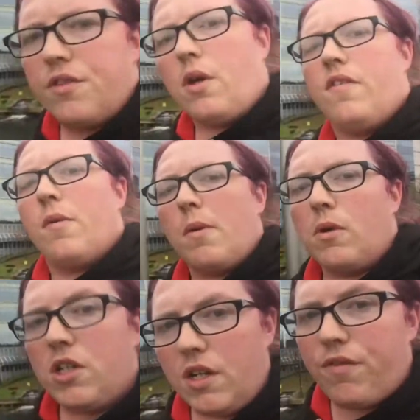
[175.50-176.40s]
So if you've been
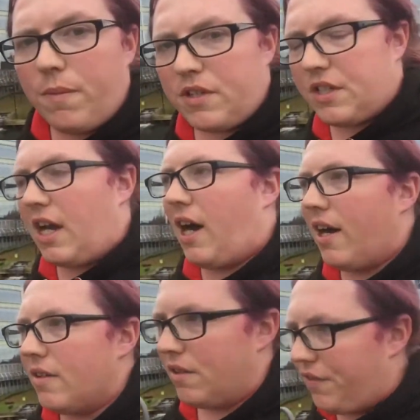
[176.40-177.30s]
watching from the
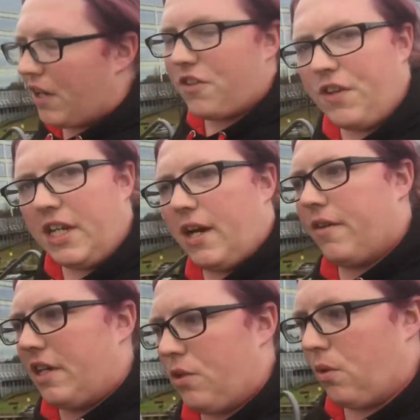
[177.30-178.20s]
start, the first video
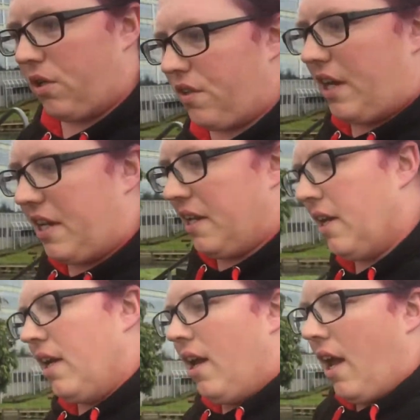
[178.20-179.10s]
of these walks that I did
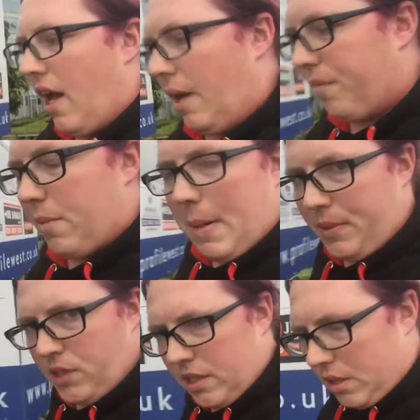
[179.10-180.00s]
from
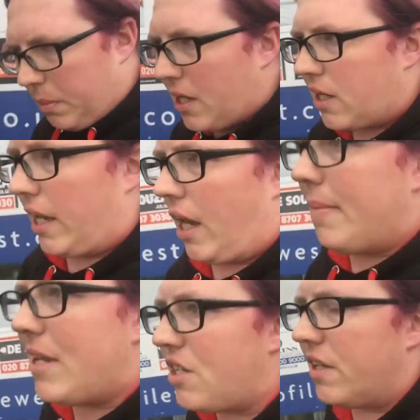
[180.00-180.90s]
Upminster to Barking, I
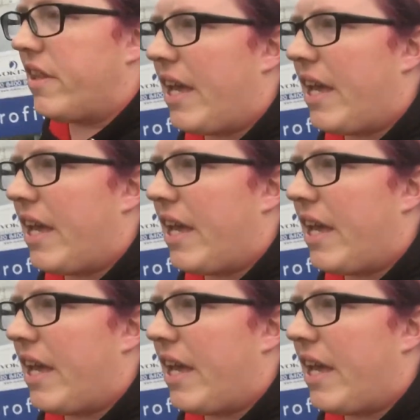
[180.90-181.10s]
mentioned